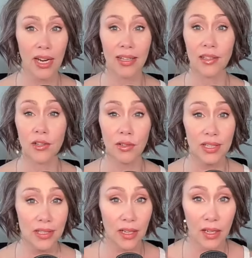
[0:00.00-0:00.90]
I literally
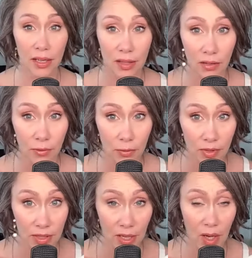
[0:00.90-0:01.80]
said it, I think,
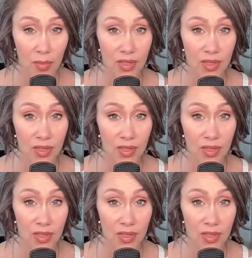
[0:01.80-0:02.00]
50 times.